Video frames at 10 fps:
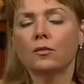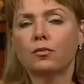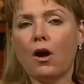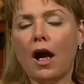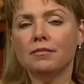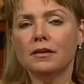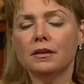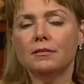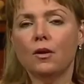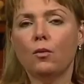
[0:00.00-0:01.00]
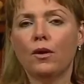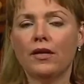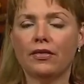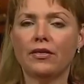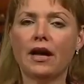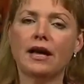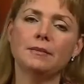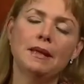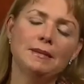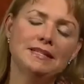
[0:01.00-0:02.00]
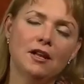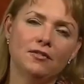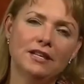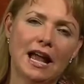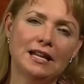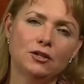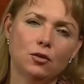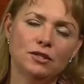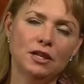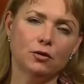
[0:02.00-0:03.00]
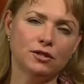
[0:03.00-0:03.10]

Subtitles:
The problem with maybe self-diagnosing